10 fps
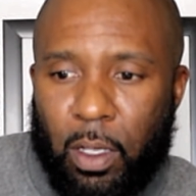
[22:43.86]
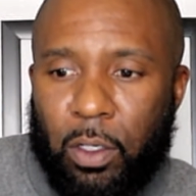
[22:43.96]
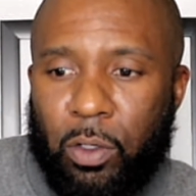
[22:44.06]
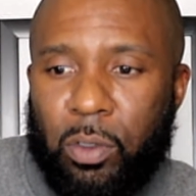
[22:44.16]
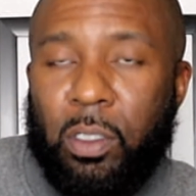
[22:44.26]

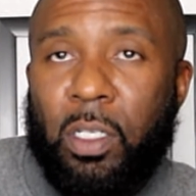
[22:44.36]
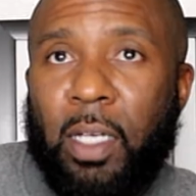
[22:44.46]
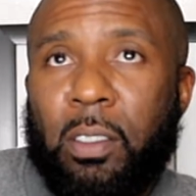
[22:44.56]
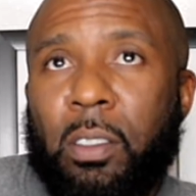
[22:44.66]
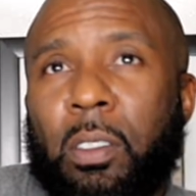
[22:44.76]
Houston,
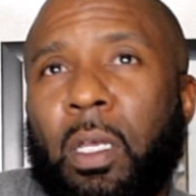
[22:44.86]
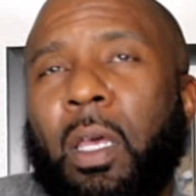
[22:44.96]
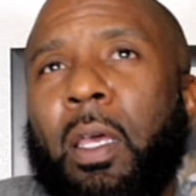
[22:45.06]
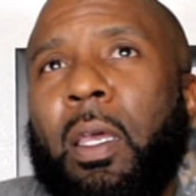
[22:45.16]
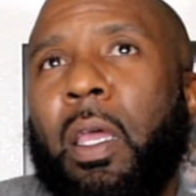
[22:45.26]
Texas.
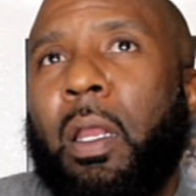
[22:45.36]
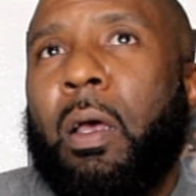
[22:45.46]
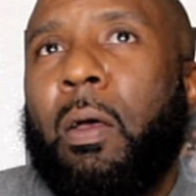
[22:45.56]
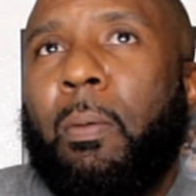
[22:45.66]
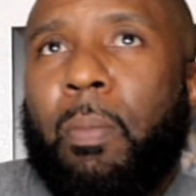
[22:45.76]

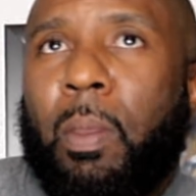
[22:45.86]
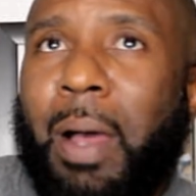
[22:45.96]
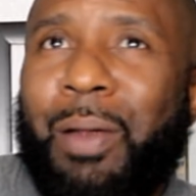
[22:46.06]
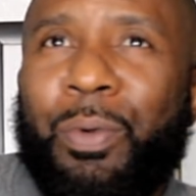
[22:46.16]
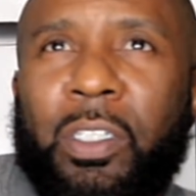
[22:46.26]
And
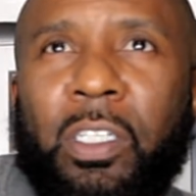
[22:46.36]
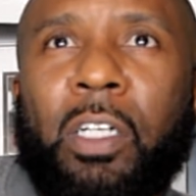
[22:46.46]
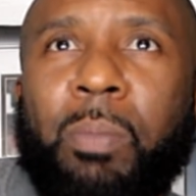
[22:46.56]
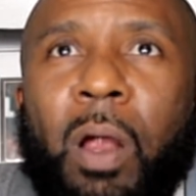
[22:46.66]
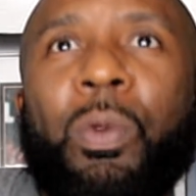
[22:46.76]
my
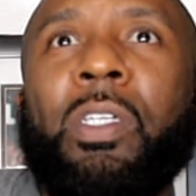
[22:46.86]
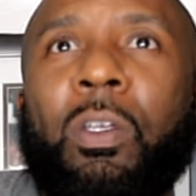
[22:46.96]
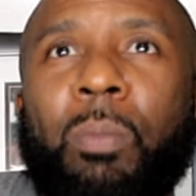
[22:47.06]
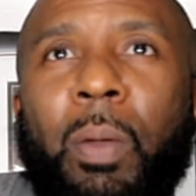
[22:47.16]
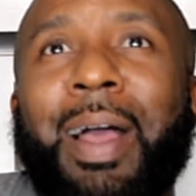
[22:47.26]
recent,
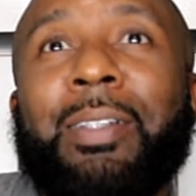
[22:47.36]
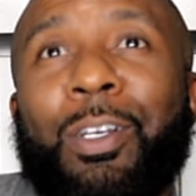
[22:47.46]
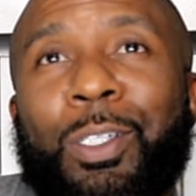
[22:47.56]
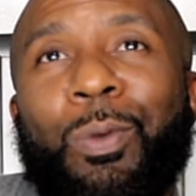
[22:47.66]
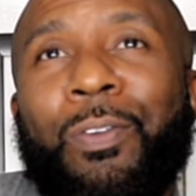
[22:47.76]
remember I
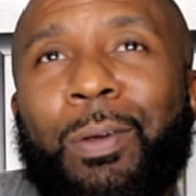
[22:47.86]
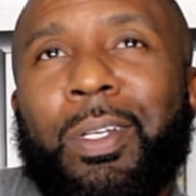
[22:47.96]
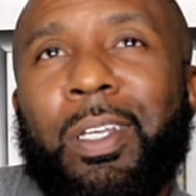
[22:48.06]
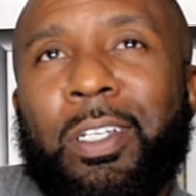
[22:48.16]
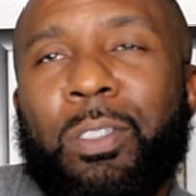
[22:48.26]
told you we fuck
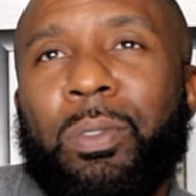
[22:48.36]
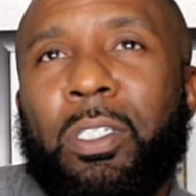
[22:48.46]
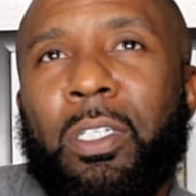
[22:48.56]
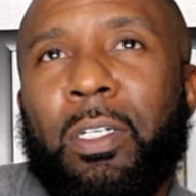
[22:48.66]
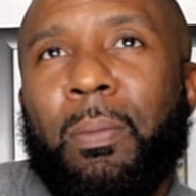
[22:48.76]
with the history
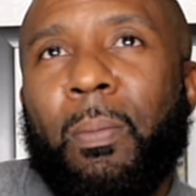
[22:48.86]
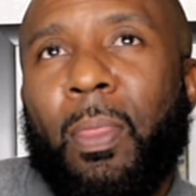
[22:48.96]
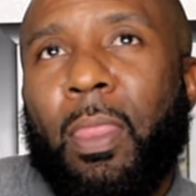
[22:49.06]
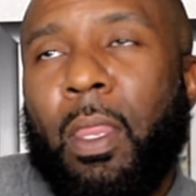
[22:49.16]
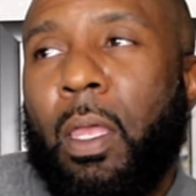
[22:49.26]
shit?
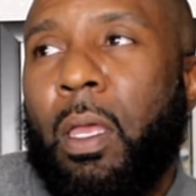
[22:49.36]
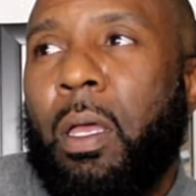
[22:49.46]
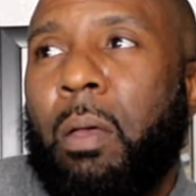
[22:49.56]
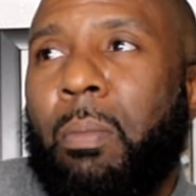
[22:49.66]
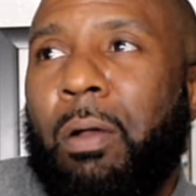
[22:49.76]

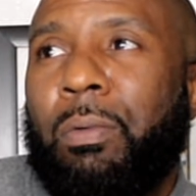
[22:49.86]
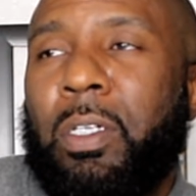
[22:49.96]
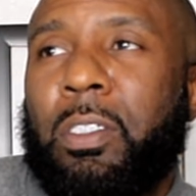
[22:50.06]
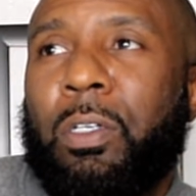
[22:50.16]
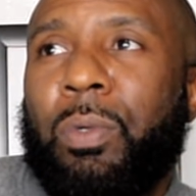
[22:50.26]
My
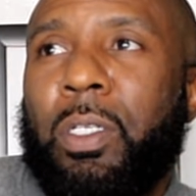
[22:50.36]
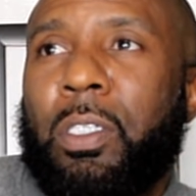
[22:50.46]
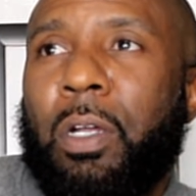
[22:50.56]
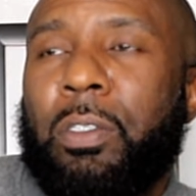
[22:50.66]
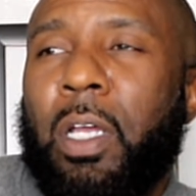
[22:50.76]
recent
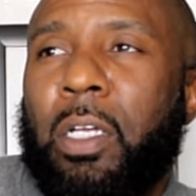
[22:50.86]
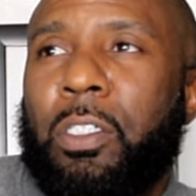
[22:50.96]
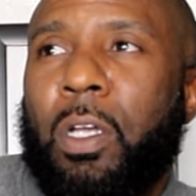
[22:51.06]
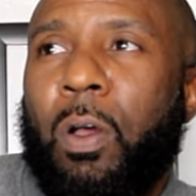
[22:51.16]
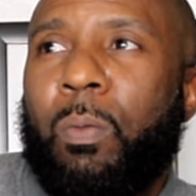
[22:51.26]
research has
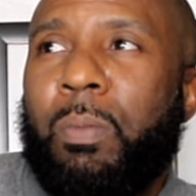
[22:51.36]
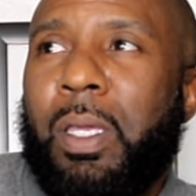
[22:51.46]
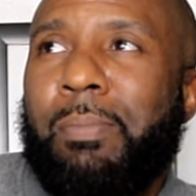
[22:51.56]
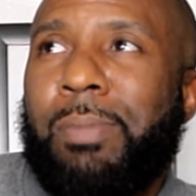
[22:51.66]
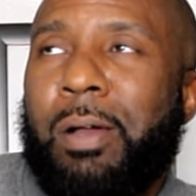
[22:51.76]
shown
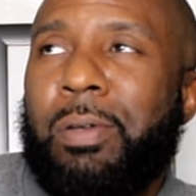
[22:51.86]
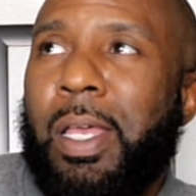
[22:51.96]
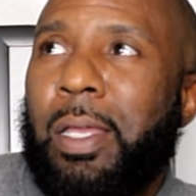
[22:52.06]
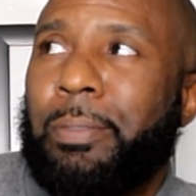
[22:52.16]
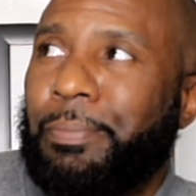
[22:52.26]
me, bro,
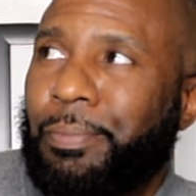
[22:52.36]
that